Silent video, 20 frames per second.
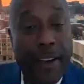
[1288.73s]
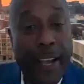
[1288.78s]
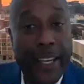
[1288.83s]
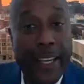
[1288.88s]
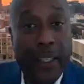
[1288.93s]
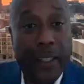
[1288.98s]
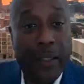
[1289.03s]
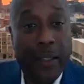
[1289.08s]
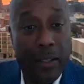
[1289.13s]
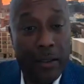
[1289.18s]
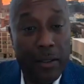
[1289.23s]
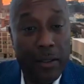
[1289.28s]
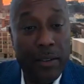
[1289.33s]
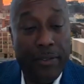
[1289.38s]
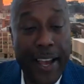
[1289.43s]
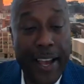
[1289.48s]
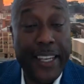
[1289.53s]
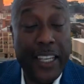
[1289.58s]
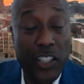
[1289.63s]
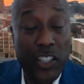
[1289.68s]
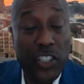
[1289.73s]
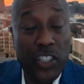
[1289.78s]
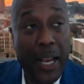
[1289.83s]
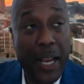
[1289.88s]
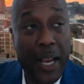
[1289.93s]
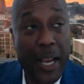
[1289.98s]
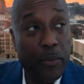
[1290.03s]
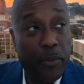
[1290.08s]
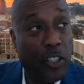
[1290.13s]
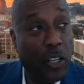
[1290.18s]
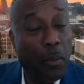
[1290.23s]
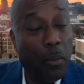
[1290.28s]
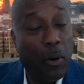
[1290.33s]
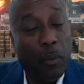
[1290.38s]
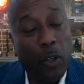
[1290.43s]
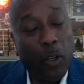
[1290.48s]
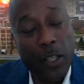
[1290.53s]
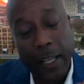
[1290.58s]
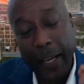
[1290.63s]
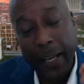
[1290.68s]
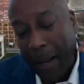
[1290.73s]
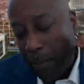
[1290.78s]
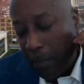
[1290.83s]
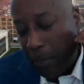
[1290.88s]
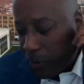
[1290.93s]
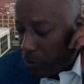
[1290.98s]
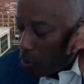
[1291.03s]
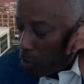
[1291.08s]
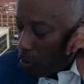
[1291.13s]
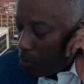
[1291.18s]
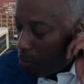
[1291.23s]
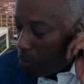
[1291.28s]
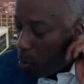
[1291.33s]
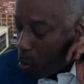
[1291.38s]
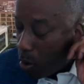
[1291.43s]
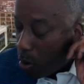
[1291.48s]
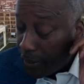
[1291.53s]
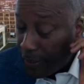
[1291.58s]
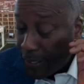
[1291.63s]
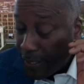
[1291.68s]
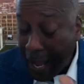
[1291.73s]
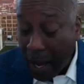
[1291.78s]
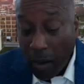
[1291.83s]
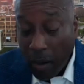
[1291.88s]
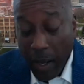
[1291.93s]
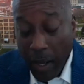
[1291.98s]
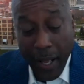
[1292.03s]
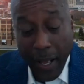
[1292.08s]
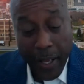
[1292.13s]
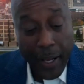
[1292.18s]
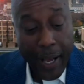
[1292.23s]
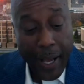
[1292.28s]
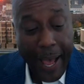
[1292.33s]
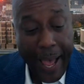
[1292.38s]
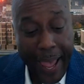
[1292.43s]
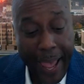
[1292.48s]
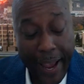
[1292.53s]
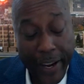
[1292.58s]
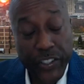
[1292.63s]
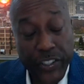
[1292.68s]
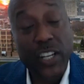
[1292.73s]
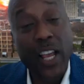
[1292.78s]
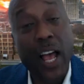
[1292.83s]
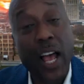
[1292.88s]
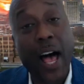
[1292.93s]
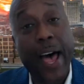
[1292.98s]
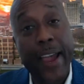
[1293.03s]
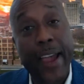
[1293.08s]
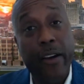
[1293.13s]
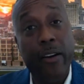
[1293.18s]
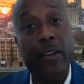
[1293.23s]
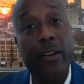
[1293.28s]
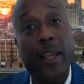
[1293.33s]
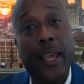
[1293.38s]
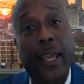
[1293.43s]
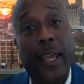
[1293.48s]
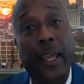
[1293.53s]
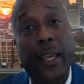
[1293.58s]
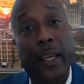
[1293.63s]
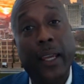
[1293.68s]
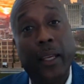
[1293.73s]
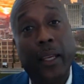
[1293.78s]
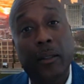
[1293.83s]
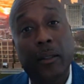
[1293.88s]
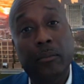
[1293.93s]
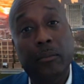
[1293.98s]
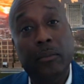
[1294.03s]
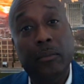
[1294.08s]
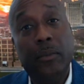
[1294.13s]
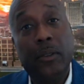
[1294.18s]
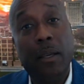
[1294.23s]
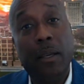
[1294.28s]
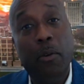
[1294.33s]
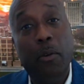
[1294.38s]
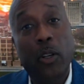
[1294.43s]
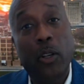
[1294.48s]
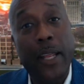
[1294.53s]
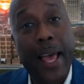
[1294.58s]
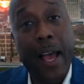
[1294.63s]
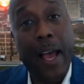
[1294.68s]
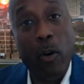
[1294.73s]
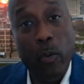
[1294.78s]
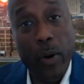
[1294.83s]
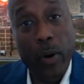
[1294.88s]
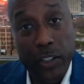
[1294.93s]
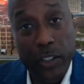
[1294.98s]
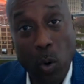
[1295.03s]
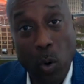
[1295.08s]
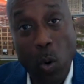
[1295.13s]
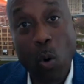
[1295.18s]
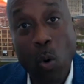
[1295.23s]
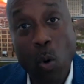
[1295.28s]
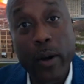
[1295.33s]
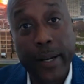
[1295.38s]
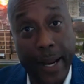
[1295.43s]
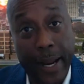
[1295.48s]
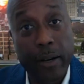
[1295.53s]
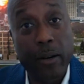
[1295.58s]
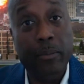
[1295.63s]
the Viking Champ Summer Camp is so important. Now, I actually hired a community outreach coordinator,